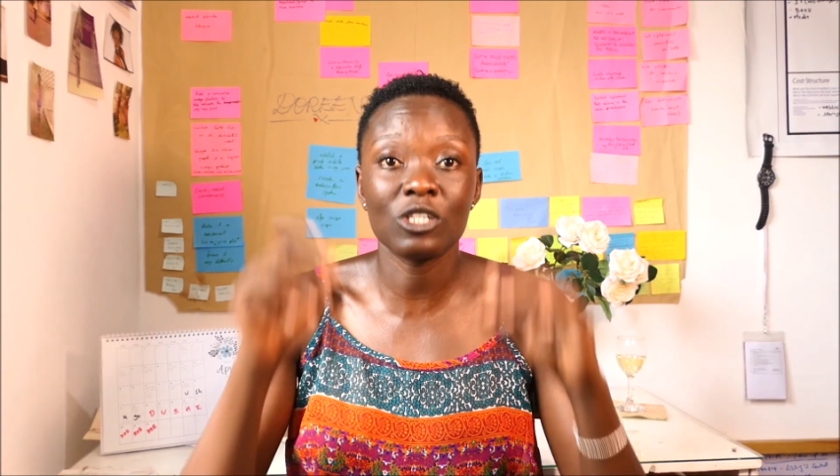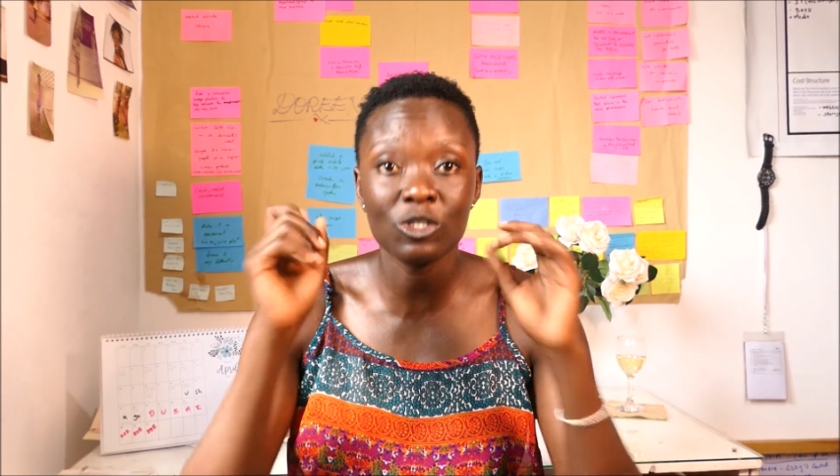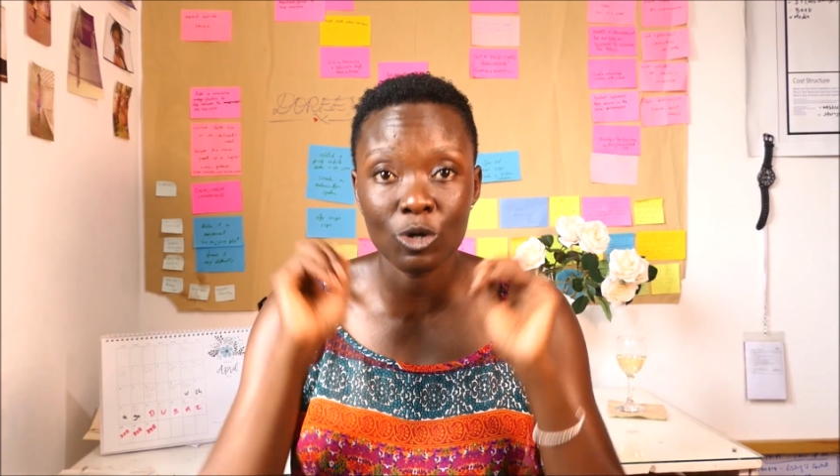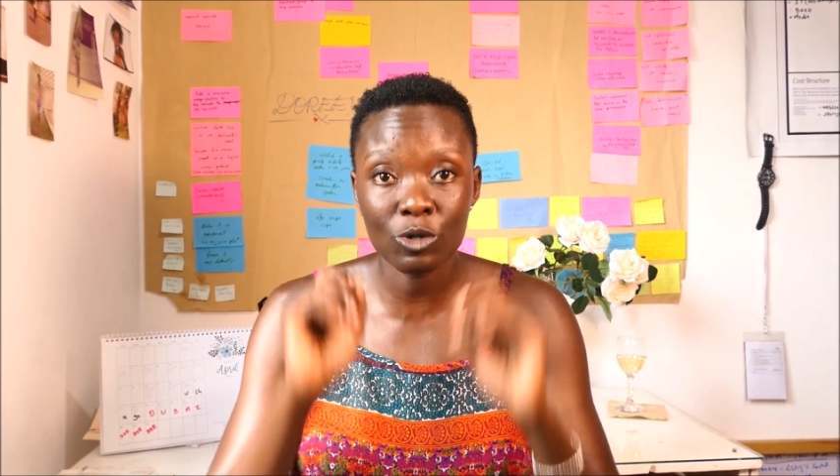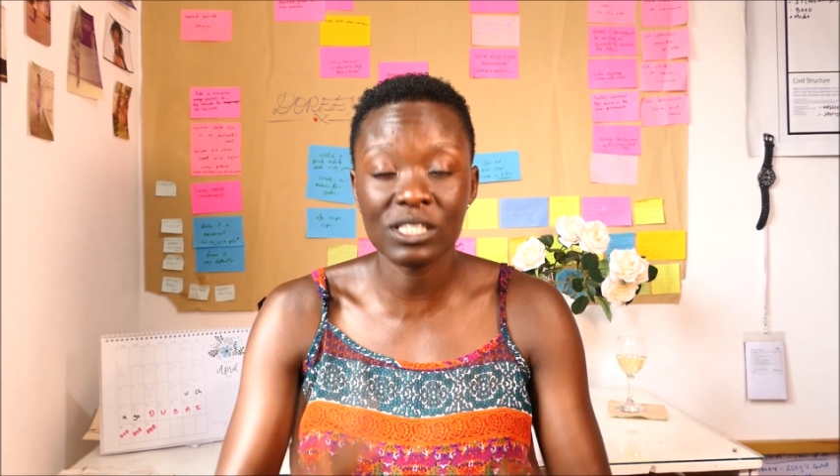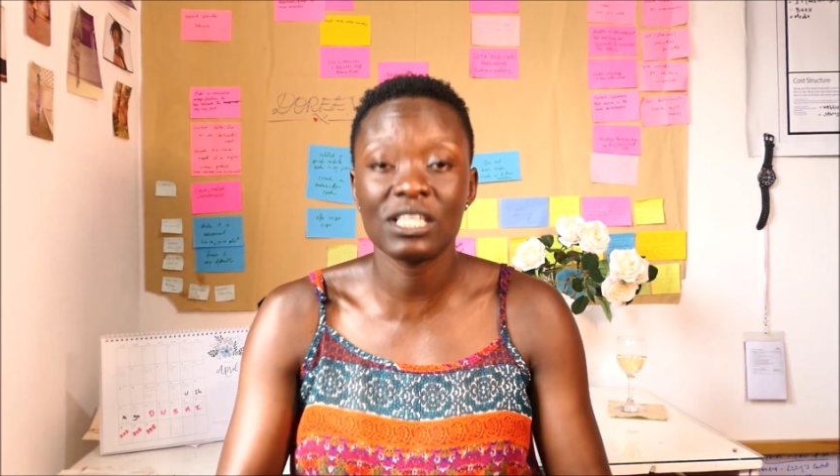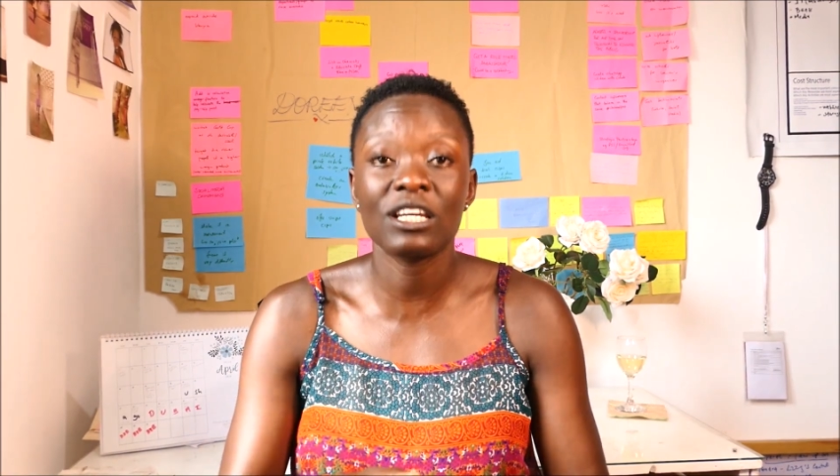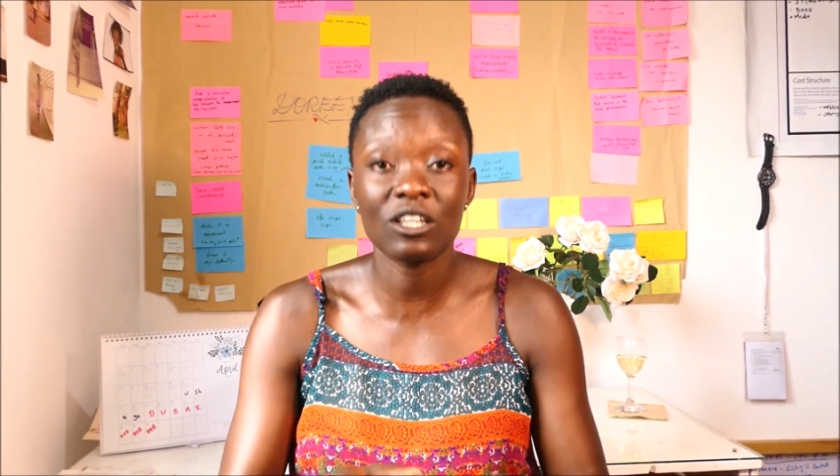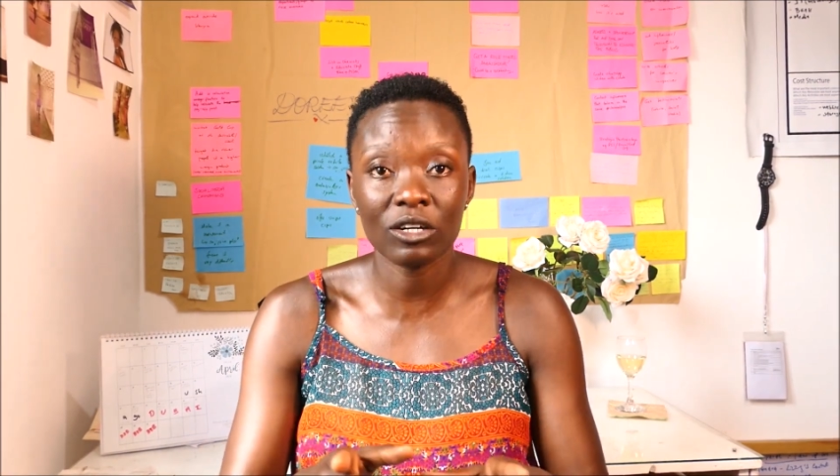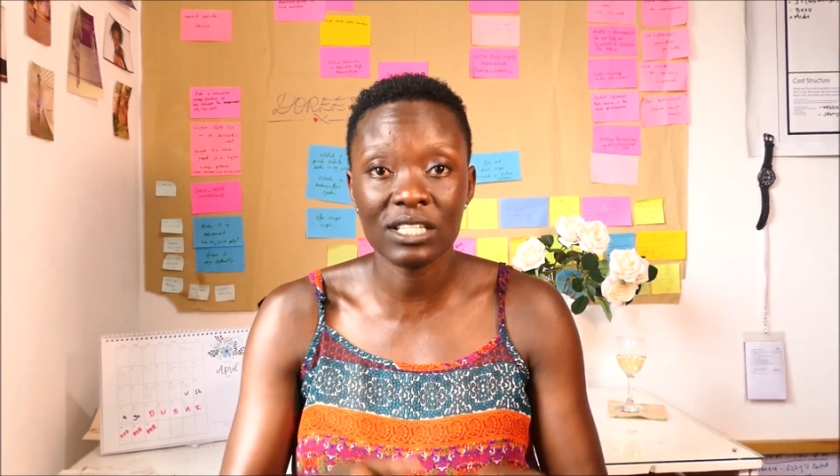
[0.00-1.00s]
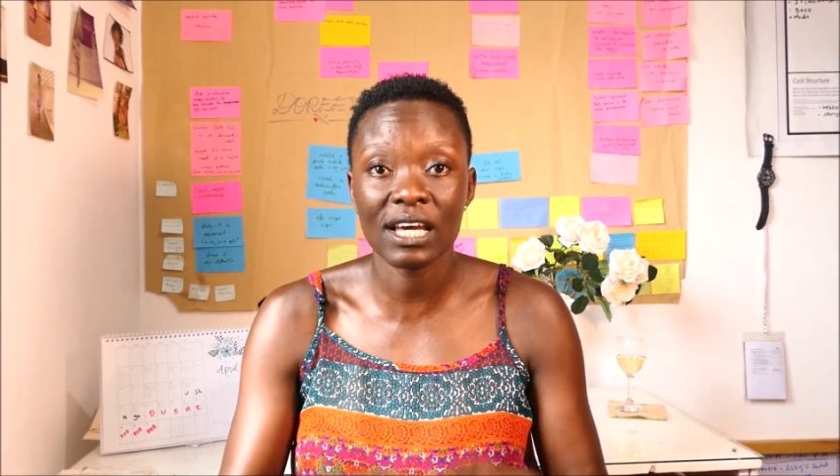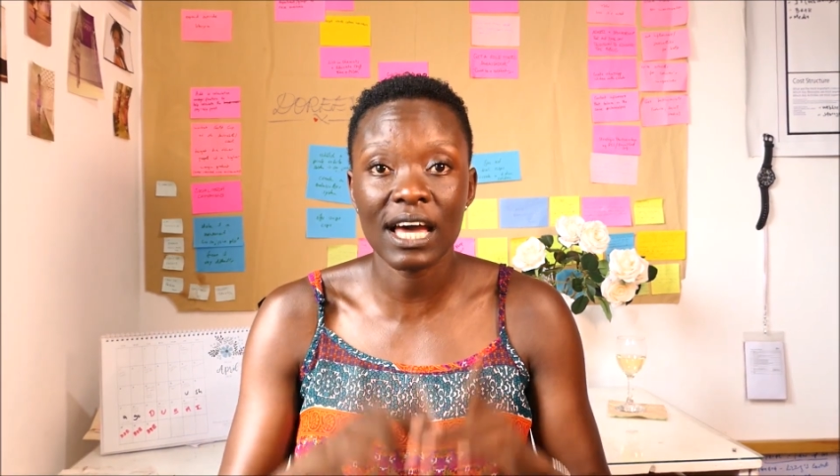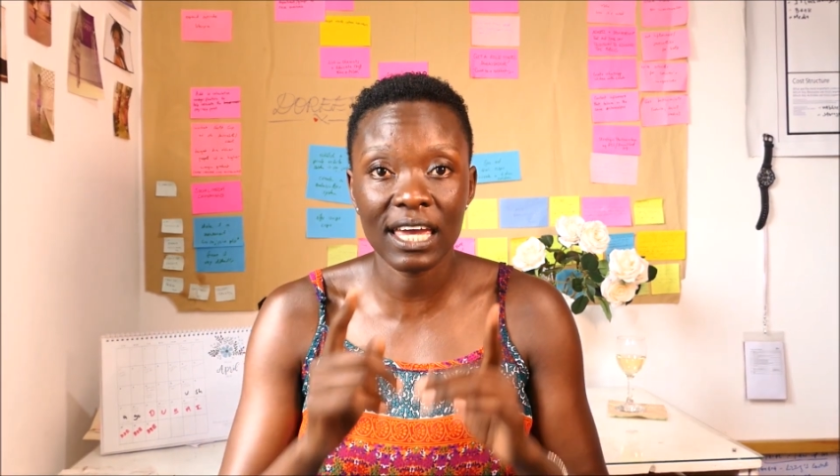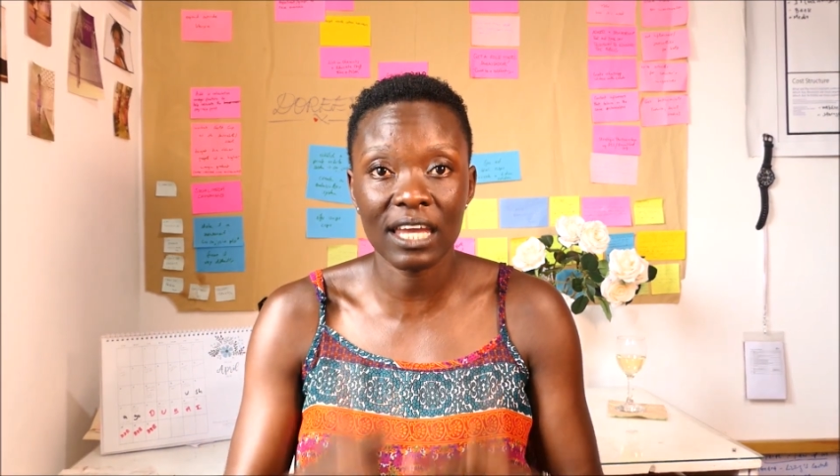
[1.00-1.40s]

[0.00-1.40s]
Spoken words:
You need to go see a doctor, a